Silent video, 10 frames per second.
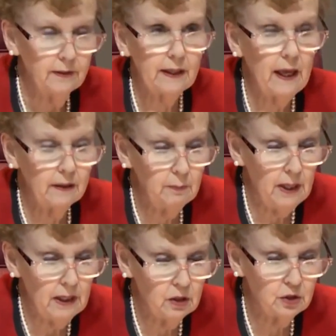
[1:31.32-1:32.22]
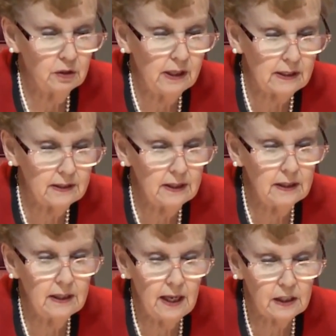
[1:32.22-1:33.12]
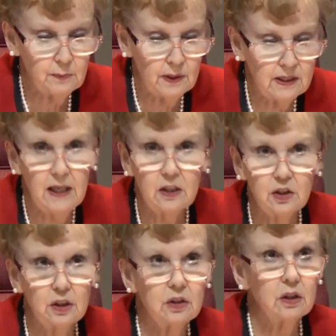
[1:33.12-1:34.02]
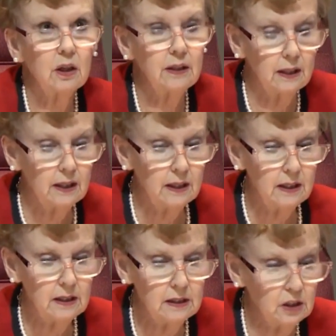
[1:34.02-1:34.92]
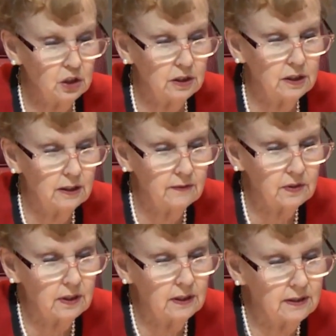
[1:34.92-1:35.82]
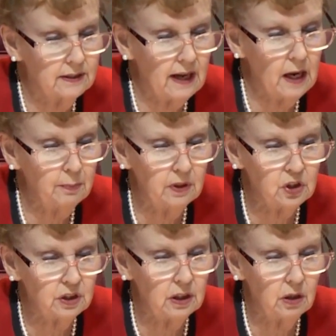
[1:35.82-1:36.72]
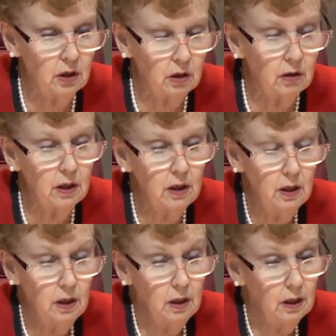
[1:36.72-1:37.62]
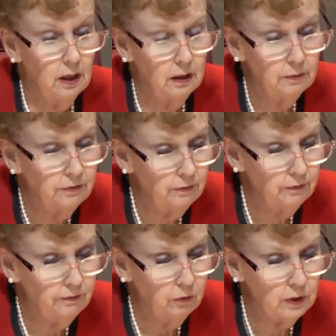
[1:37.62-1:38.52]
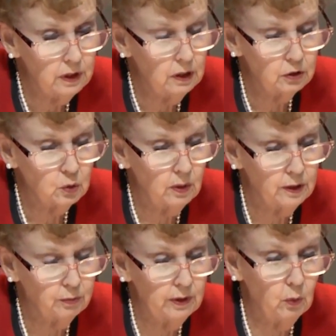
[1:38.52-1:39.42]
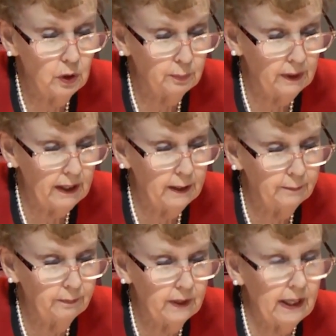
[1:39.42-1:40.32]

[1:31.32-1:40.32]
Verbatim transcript: The county manager exceeded expectations on the key initiatives established in her uh, for year 23 work plan.